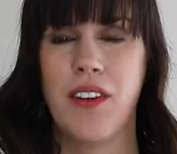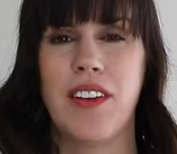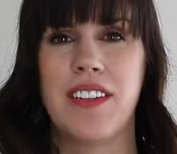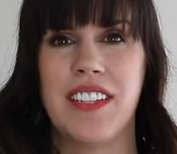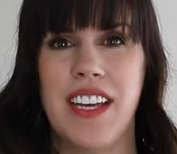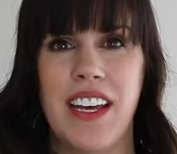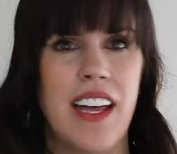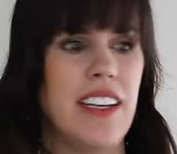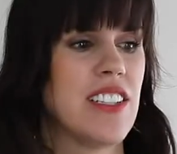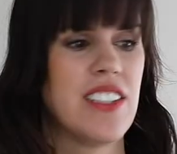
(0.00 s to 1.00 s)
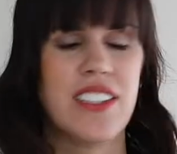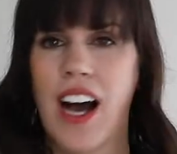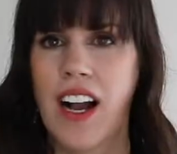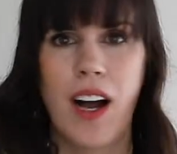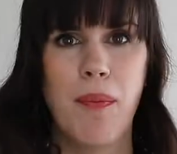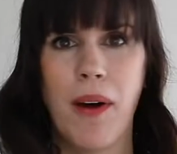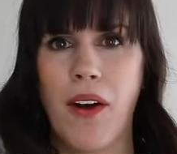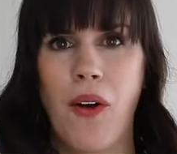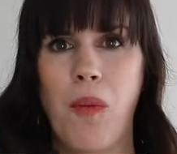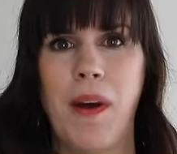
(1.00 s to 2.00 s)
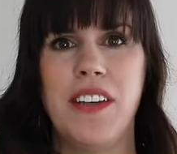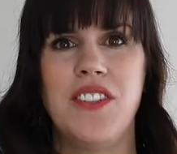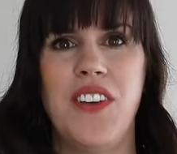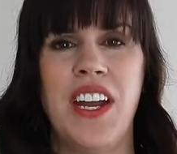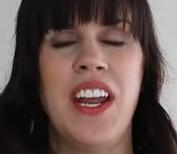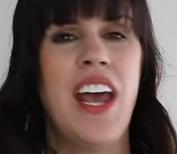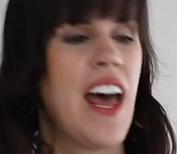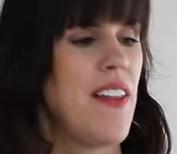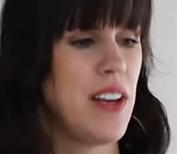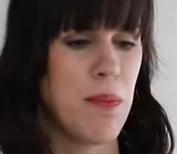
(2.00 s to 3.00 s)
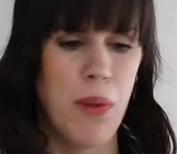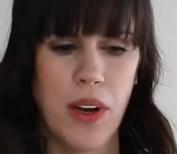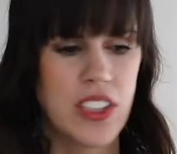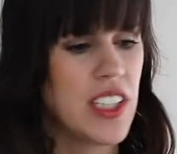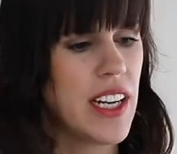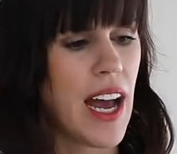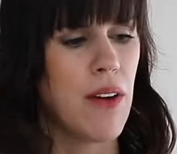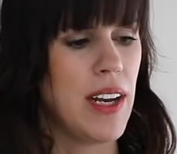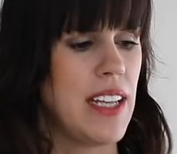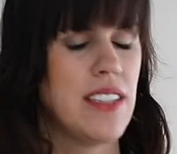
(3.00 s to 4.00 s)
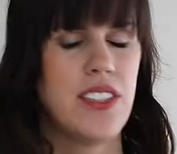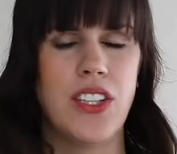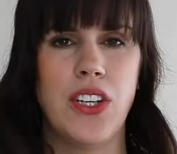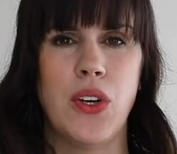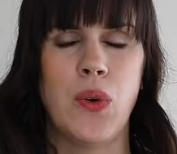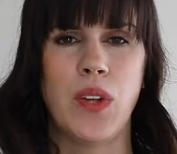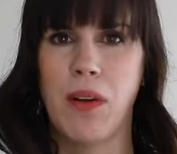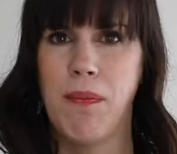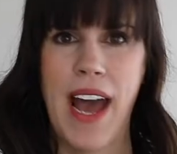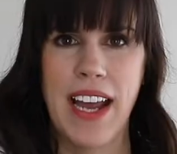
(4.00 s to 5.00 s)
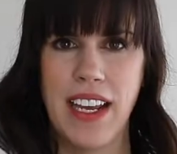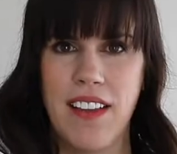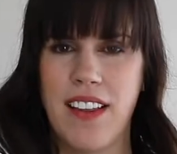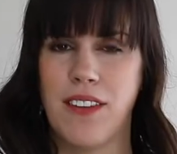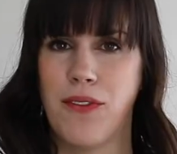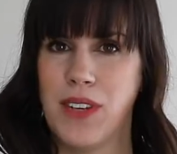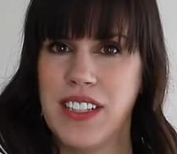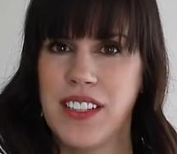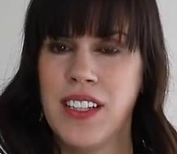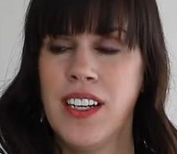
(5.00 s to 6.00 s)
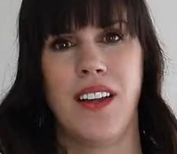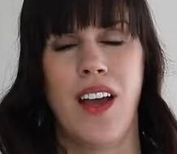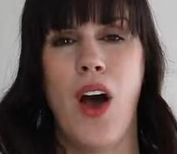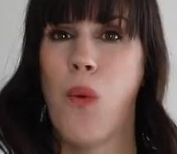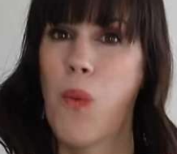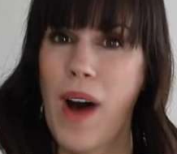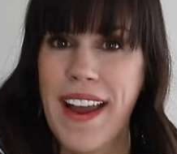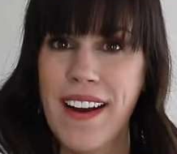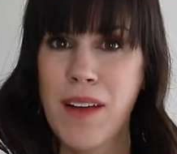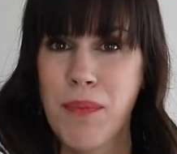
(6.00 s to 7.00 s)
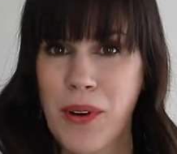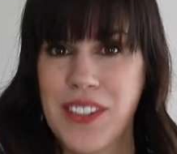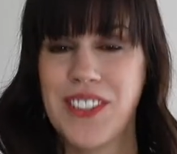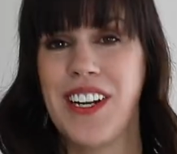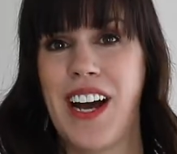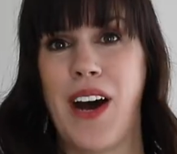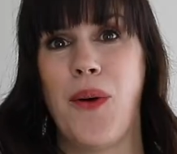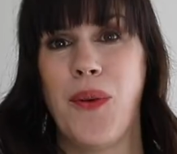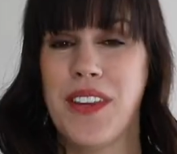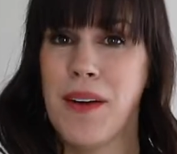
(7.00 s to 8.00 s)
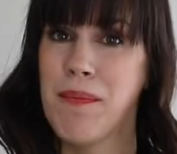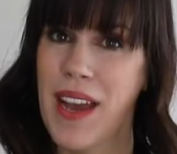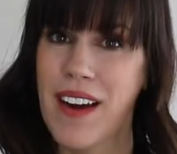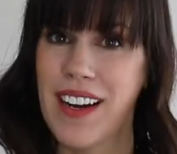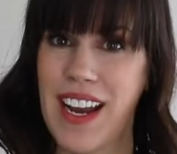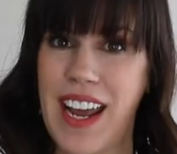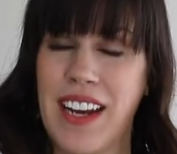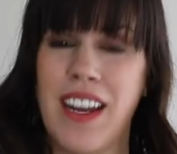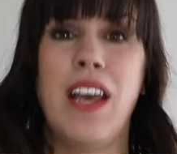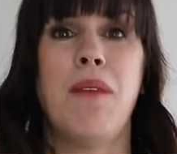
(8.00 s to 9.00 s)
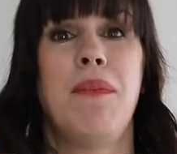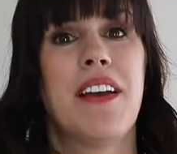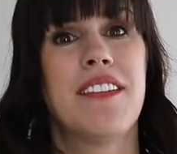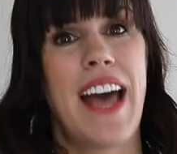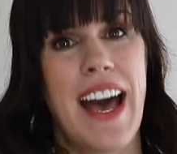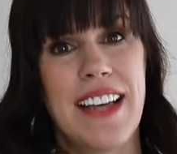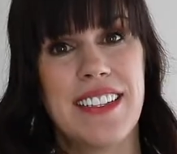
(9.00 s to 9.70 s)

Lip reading: goes on sale and you stock up on a whole bunch of it and then you portion it out into little baggies in the freezer, why not portion it out with a marinade? Because as